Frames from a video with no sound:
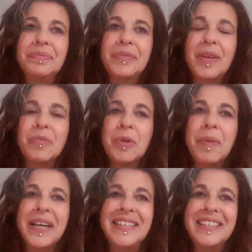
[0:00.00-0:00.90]

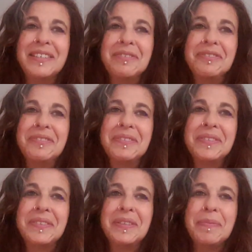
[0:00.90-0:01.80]
reminded of
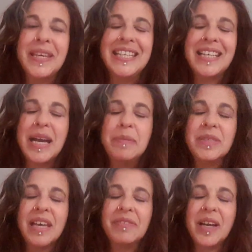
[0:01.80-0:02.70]
the many
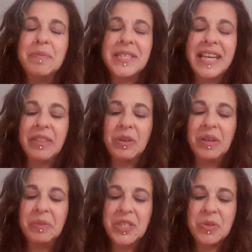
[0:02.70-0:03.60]
times I've come together
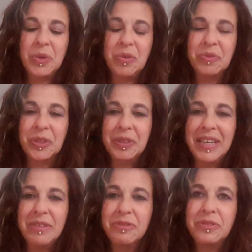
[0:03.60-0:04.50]
in ritual for
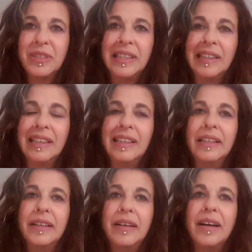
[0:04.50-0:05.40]
grief,
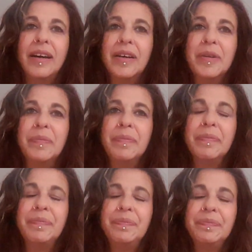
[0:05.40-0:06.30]

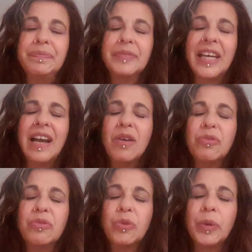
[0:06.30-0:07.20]
and how
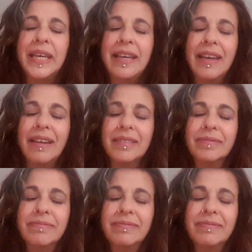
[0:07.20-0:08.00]
freeing